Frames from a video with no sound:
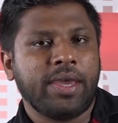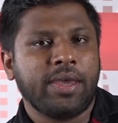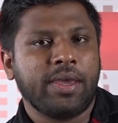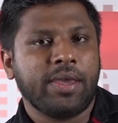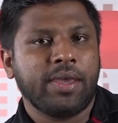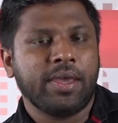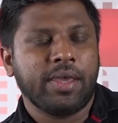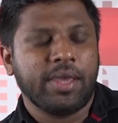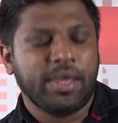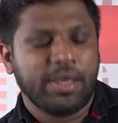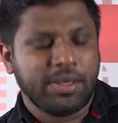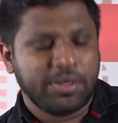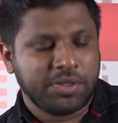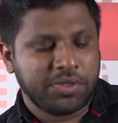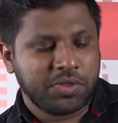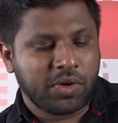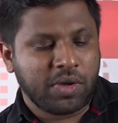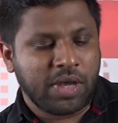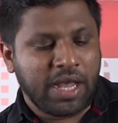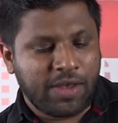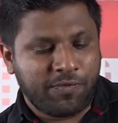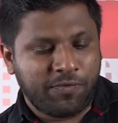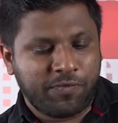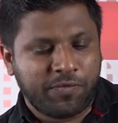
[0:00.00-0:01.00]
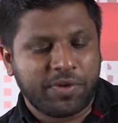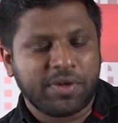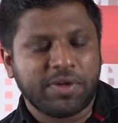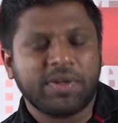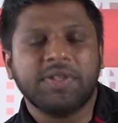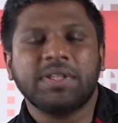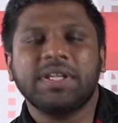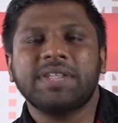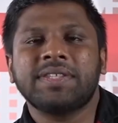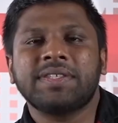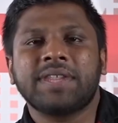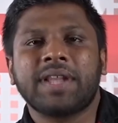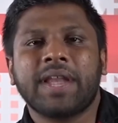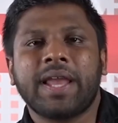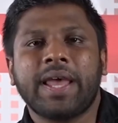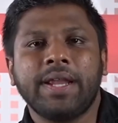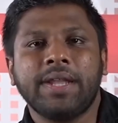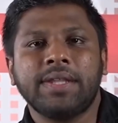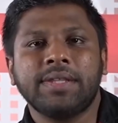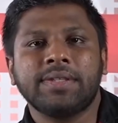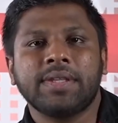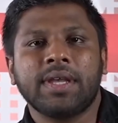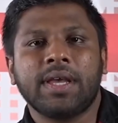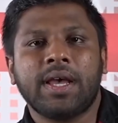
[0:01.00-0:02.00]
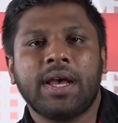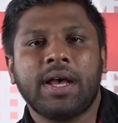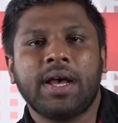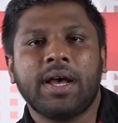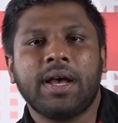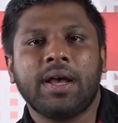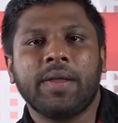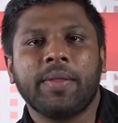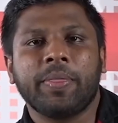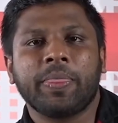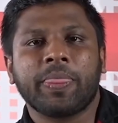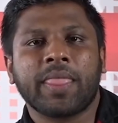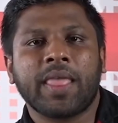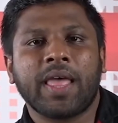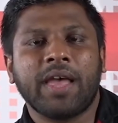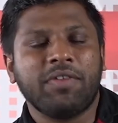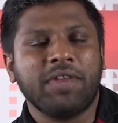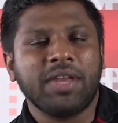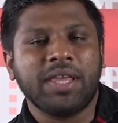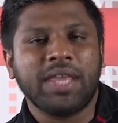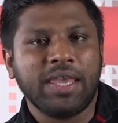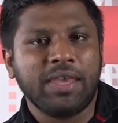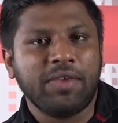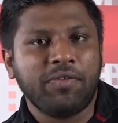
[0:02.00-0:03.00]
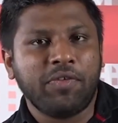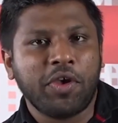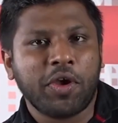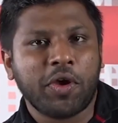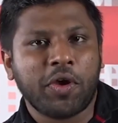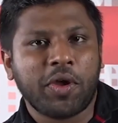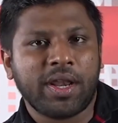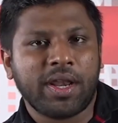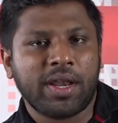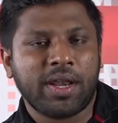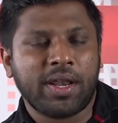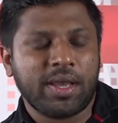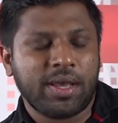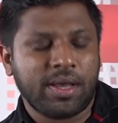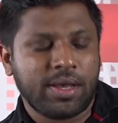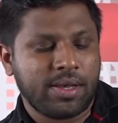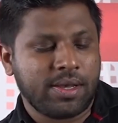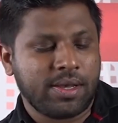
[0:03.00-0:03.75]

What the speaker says: Okay, so after these slides, I will give you